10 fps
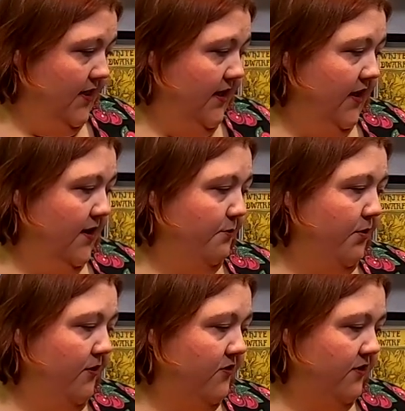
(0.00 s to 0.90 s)
and they get a
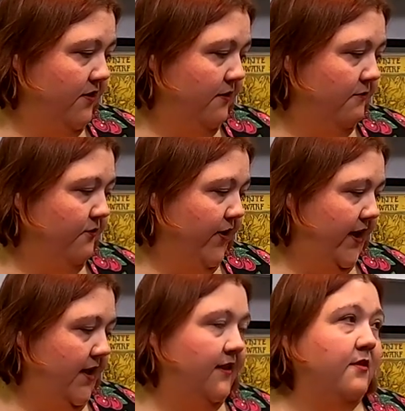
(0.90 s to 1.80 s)
bonus to their
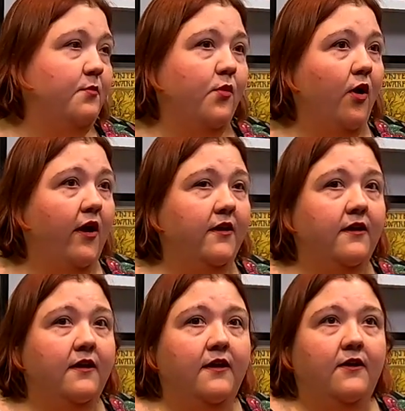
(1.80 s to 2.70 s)
fight and their brawn.